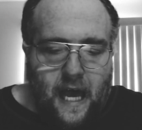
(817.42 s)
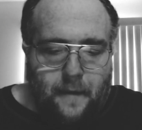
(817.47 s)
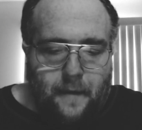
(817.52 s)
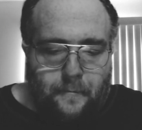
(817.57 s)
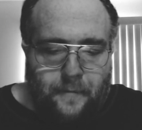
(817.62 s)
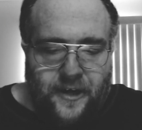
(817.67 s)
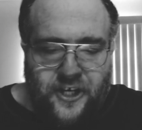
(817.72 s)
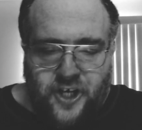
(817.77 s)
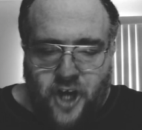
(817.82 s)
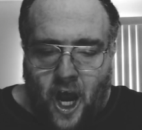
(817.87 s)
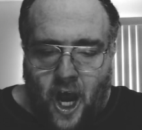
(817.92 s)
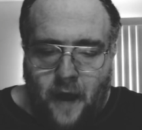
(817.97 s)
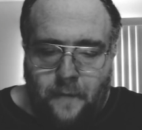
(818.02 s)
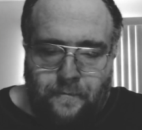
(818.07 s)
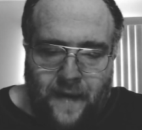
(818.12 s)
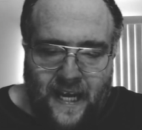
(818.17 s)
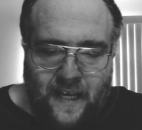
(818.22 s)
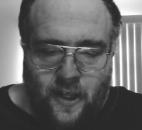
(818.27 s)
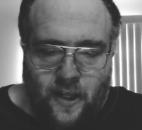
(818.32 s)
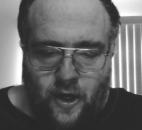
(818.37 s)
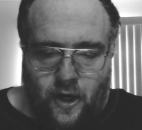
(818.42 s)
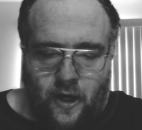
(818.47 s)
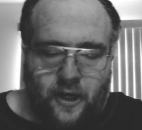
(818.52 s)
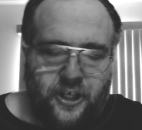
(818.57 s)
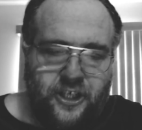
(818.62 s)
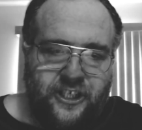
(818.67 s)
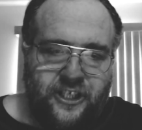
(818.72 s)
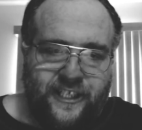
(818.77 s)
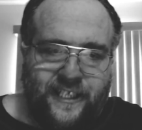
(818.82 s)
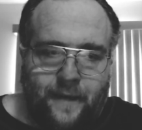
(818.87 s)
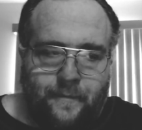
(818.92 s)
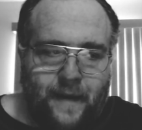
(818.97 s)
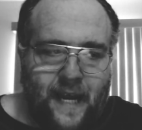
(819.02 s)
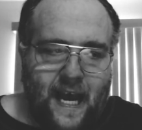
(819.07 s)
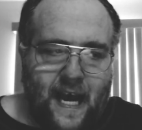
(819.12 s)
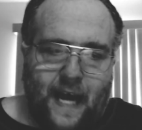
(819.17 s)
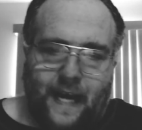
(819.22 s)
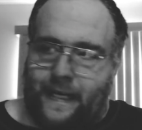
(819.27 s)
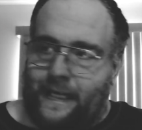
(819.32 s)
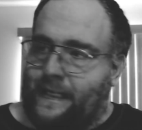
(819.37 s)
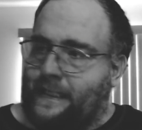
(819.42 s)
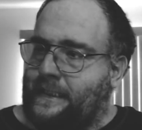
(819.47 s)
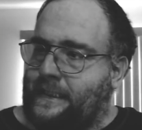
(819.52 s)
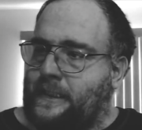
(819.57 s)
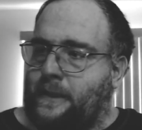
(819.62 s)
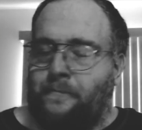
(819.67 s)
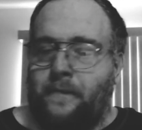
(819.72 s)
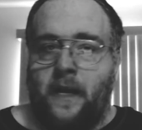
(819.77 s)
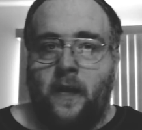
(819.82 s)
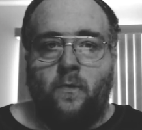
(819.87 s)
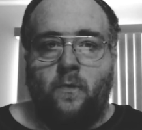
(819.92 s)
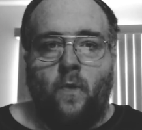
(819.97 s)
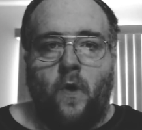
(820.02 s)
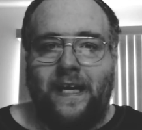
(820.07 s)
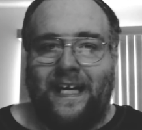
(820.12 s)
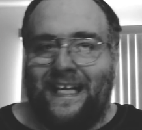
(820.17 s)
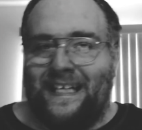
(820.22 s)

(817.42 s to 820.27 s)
Mikeshun Beeler, Simeon, he's the big one.